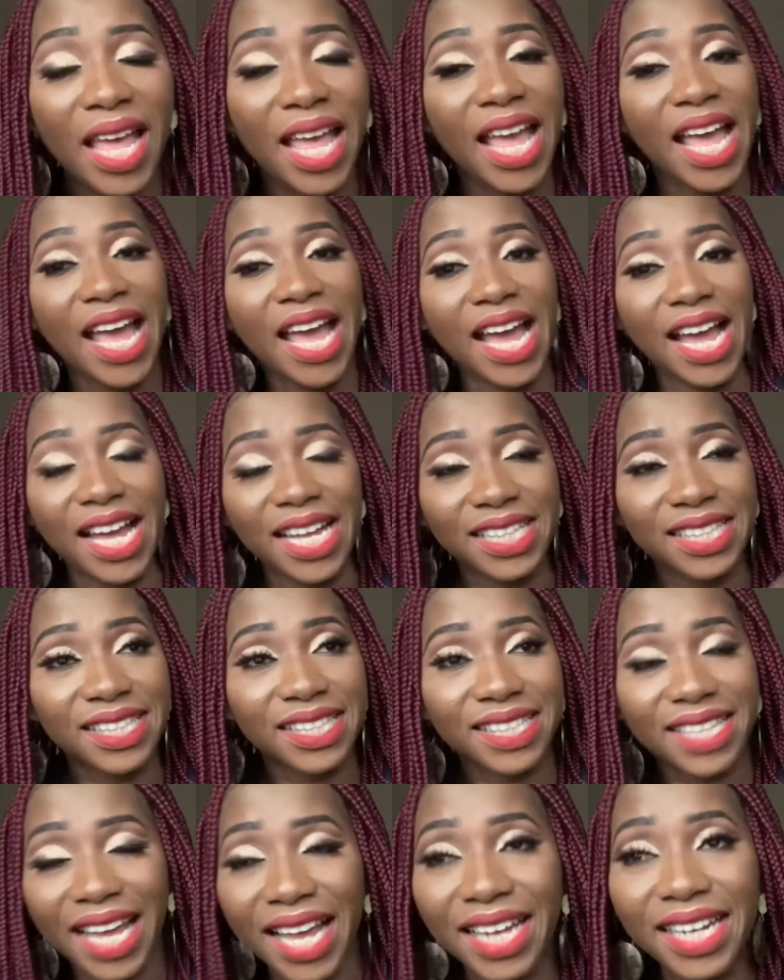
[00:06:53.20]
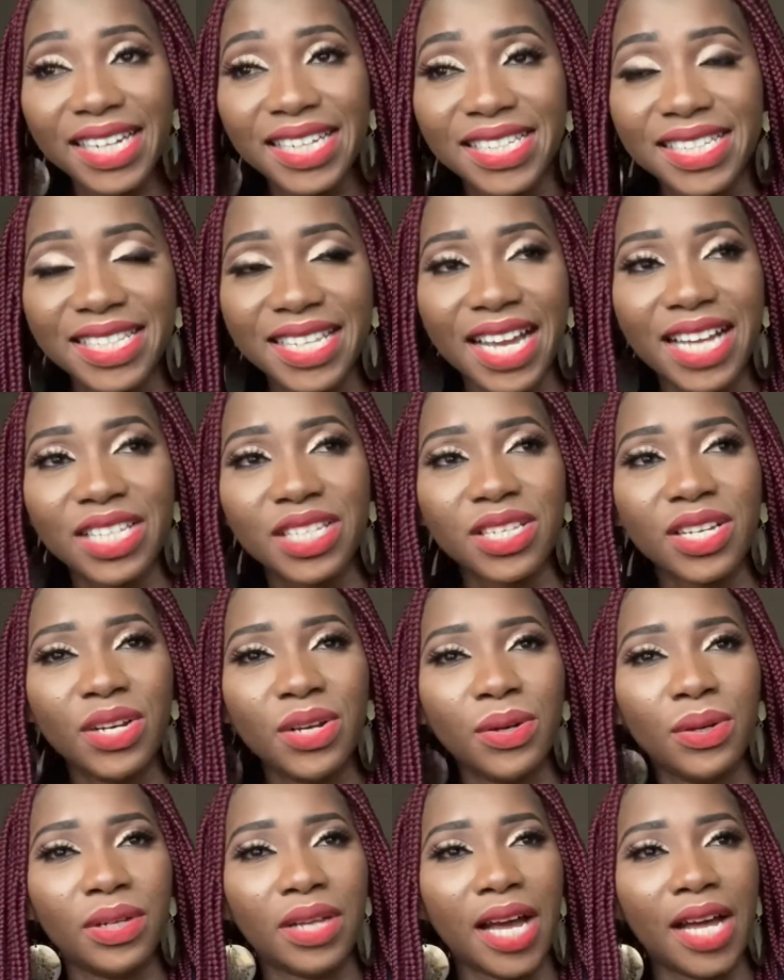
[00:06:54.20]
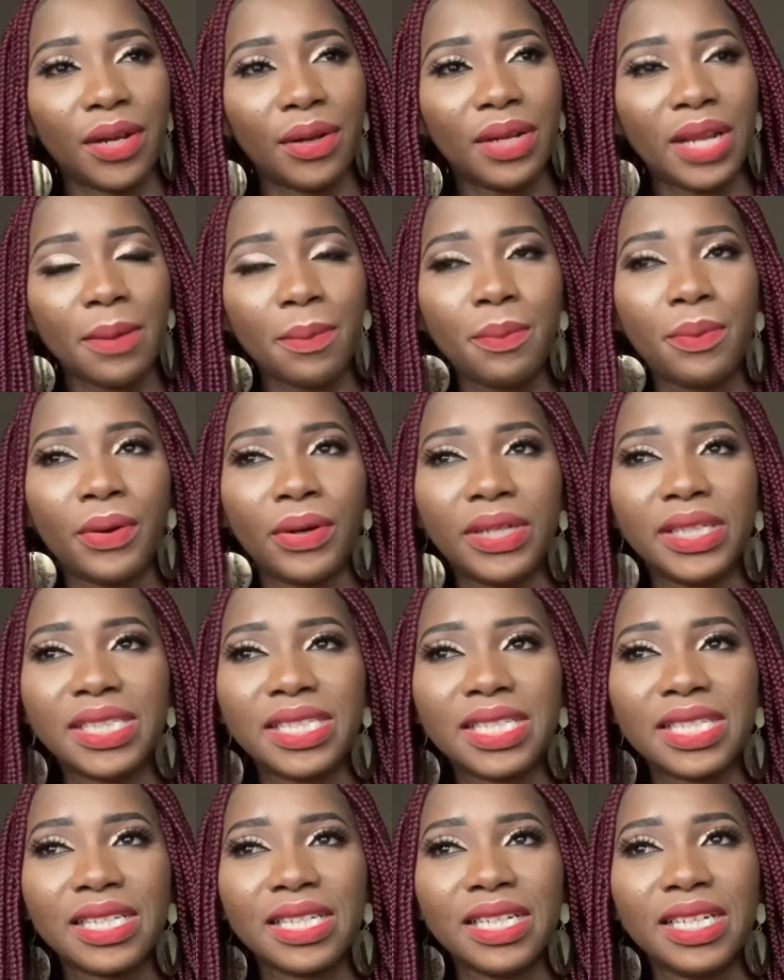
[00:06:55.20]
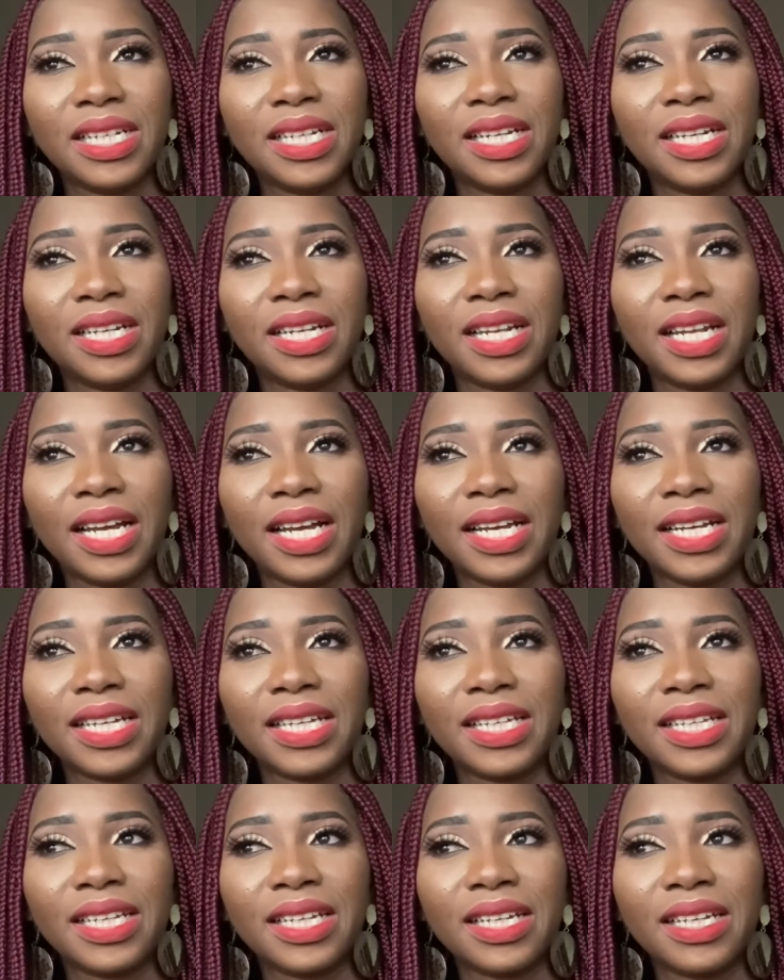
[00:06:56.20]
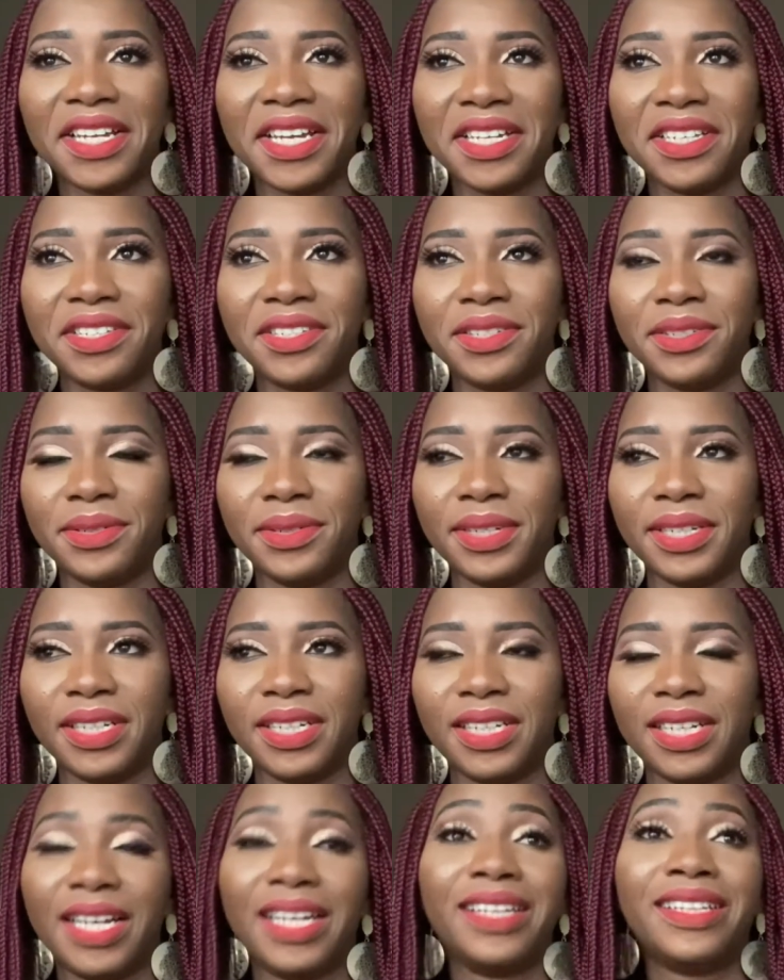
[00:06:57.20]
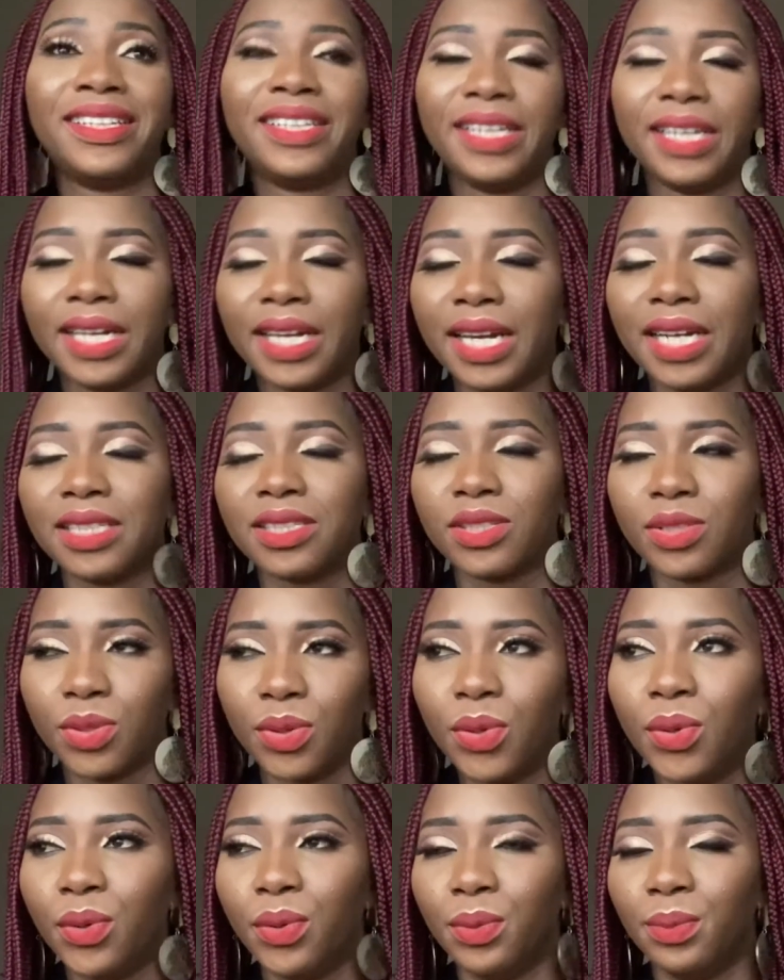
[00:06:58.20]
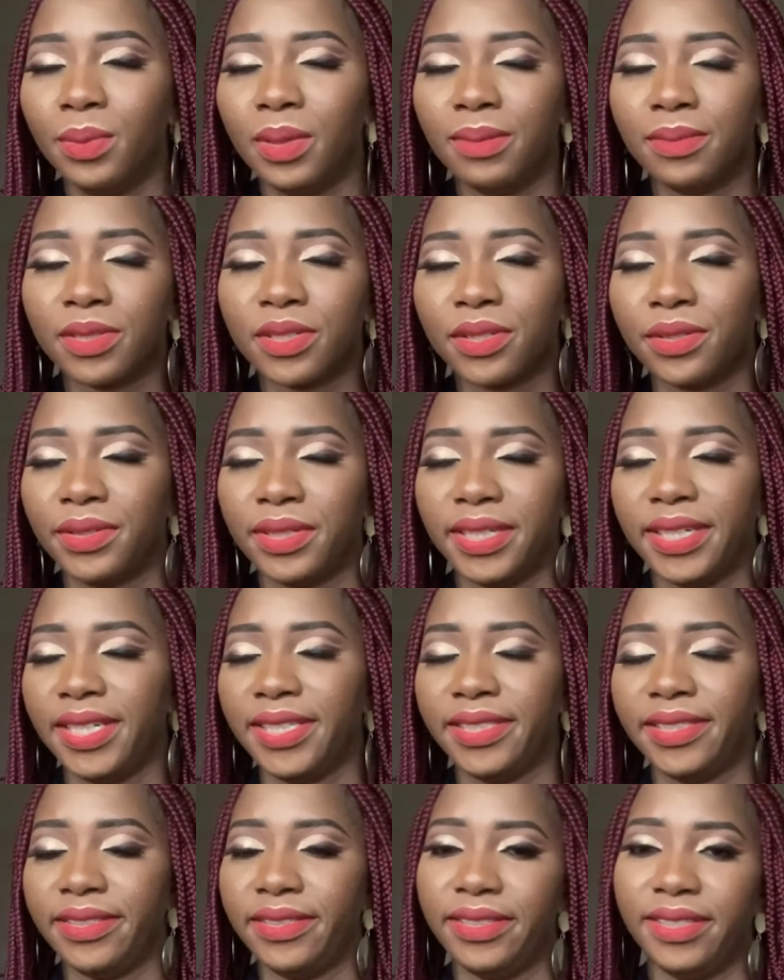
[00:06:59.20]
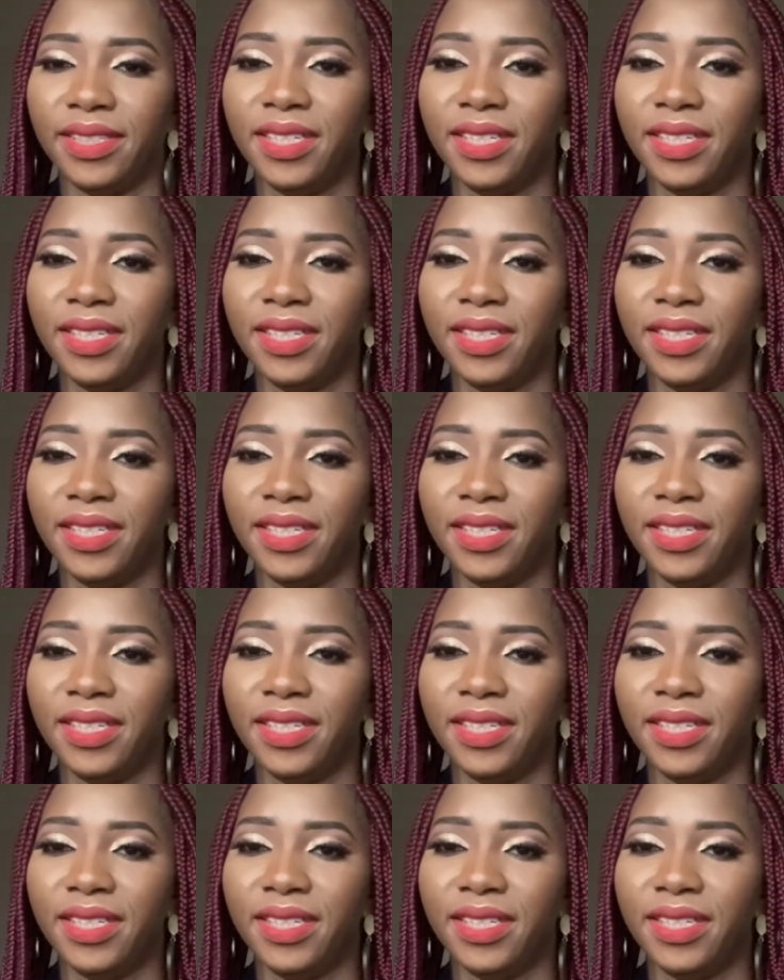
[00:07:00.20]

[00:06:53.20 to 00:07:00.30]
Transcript: And that is that. Another point, like Nigeria, like they're at home. I'm sorry, Nigeria.